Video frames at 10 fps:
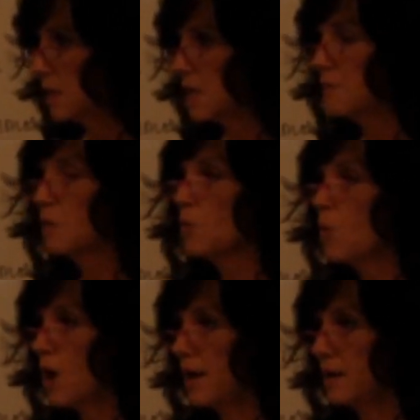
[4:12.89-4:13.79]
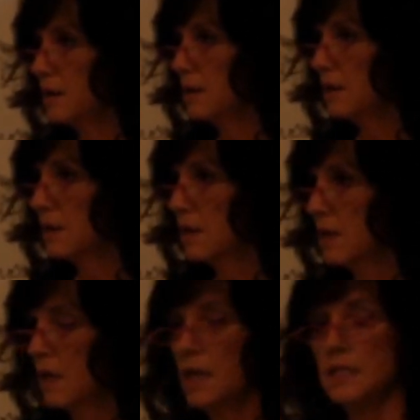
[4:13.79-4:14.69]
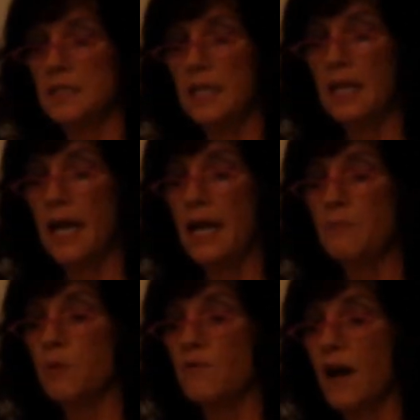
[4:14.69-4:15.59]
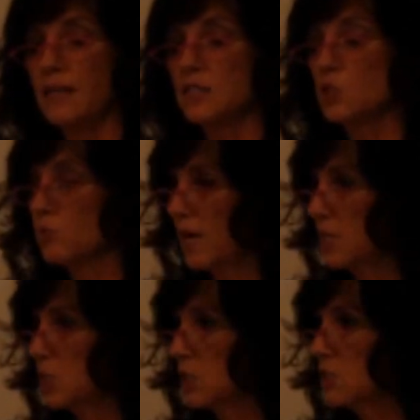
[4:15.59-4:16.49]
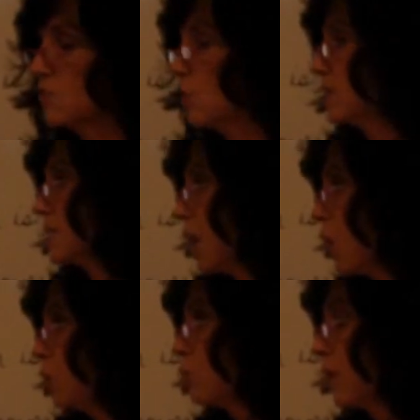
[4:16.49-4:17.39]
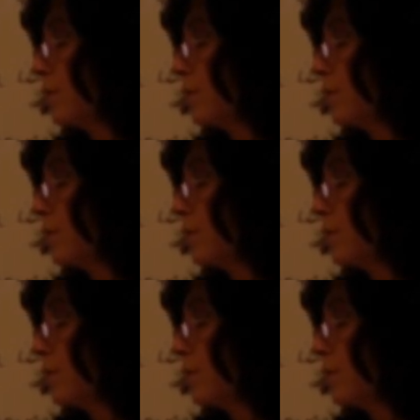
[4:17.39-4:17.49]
Number one, DNA provides directions for its own